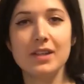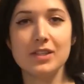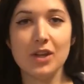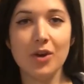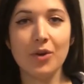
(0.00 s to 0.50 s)

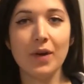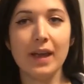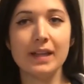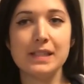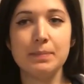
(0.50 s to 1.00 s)
So
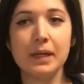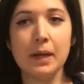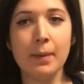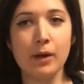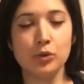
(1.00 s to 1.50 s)
it's been
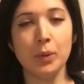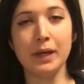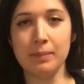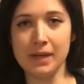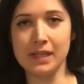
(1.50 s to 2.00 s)
about
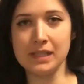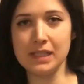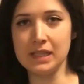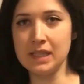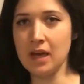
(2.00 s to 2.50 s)
20 minutes
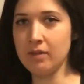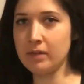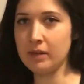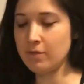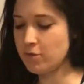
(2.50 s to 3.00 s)
in the
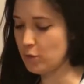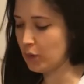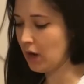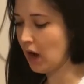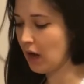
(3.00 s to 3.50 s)
oven
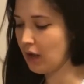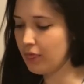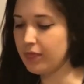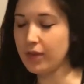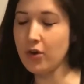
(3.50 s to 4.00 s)
for
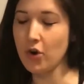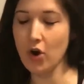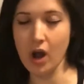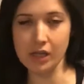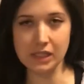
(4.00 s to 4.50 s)
the
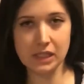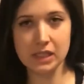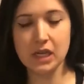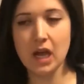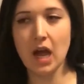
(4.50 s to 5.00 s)
crust.